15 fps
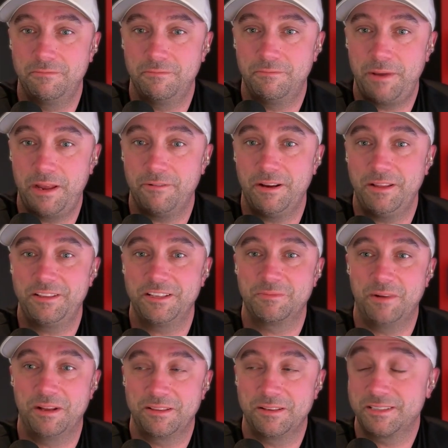pay rent this
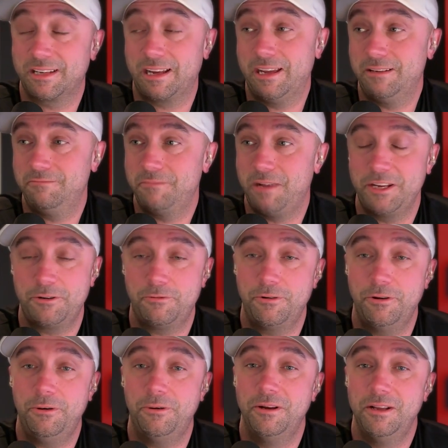month? I was like, I don't
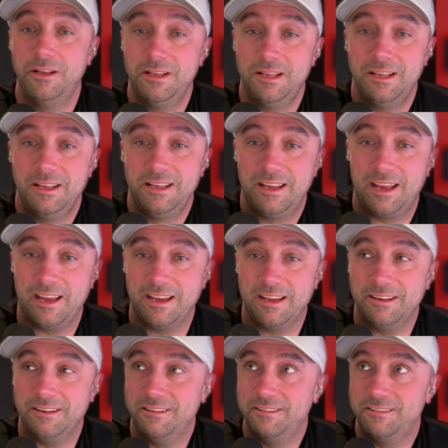know.
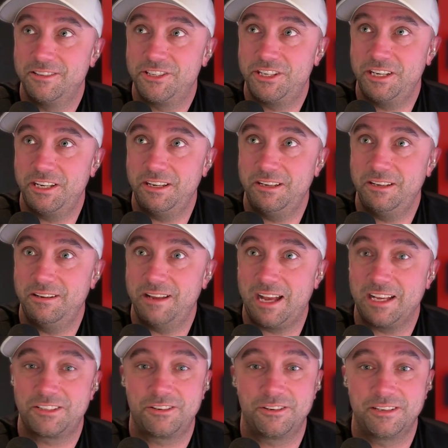And she
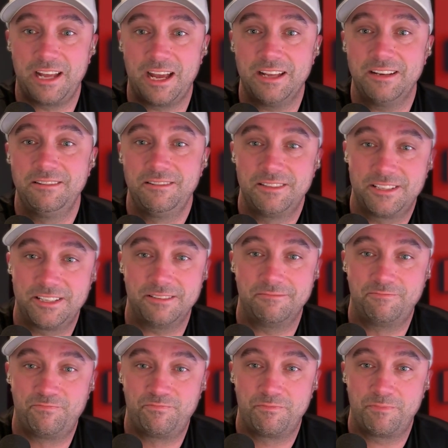asked her dad to
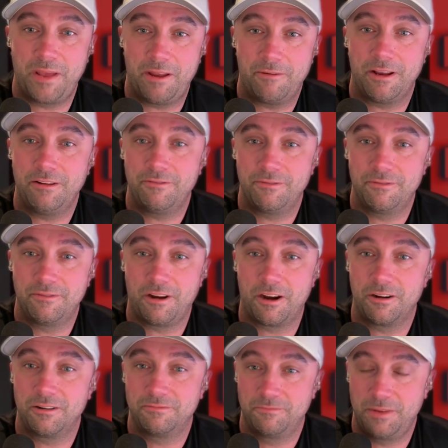pay rent.
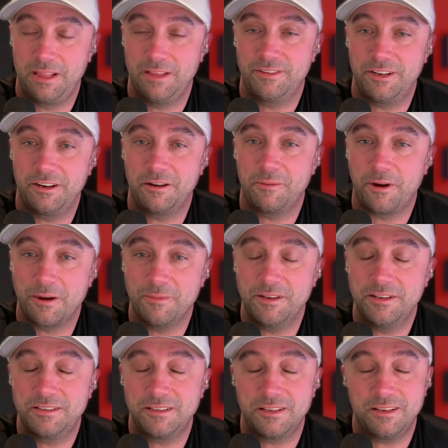We lived in an
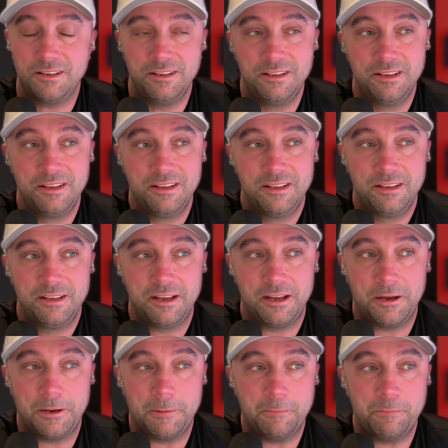apartment, and
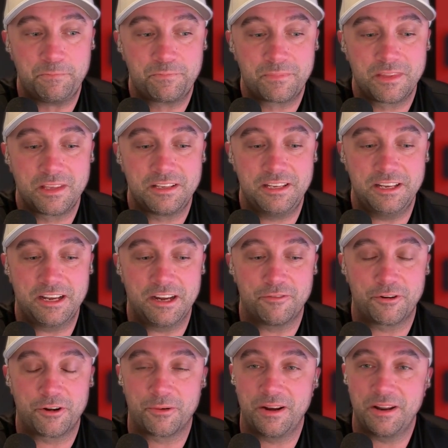he
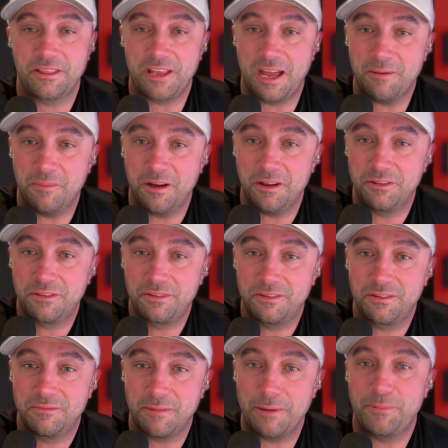covered our rent that month.
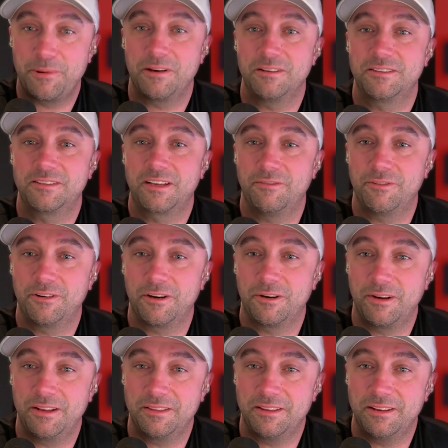My parents covered our
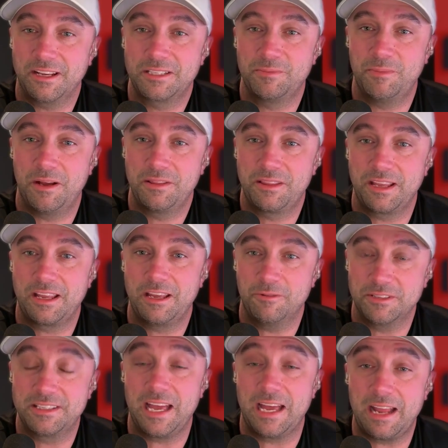rent the next month. Like it
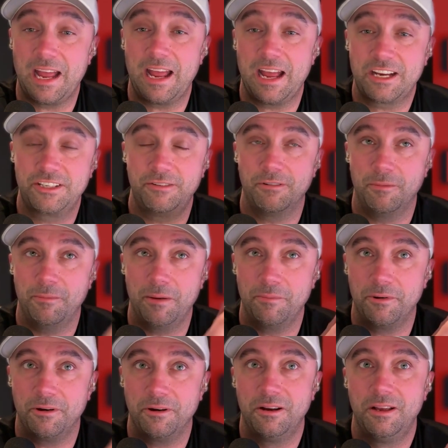was that. I actually
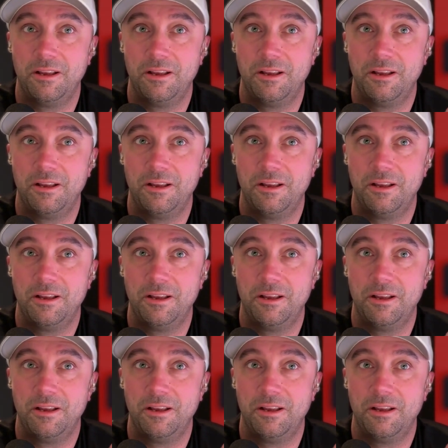remember,